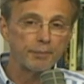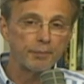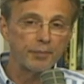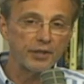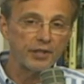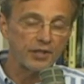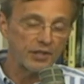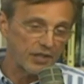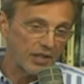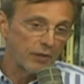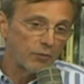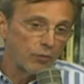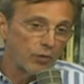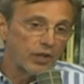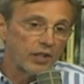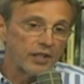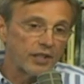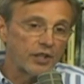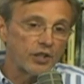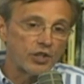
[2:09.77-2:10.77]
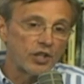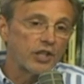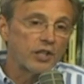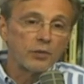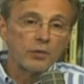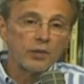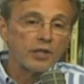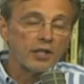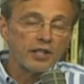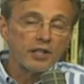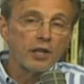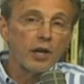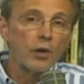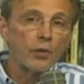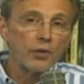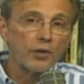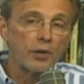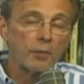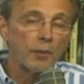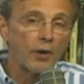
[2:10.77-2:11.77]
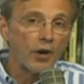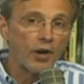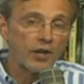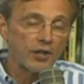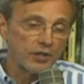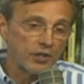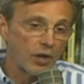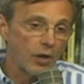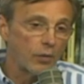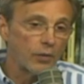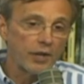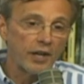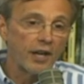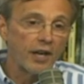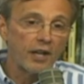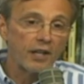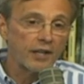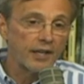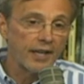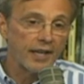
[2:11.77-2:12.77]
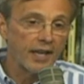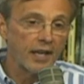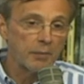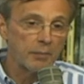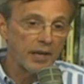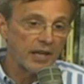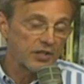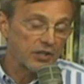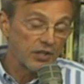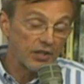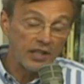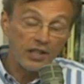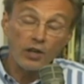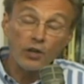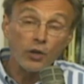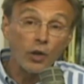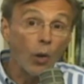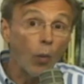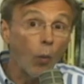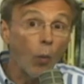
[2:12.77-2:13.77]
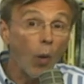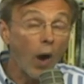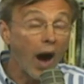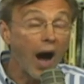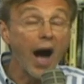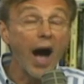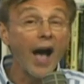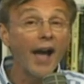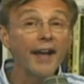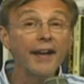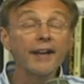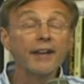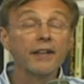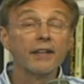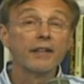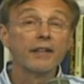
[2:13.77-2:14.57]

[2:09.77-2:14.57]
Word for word: because they really and genuinely know that America is going to hell in a handbasket, they don't know why,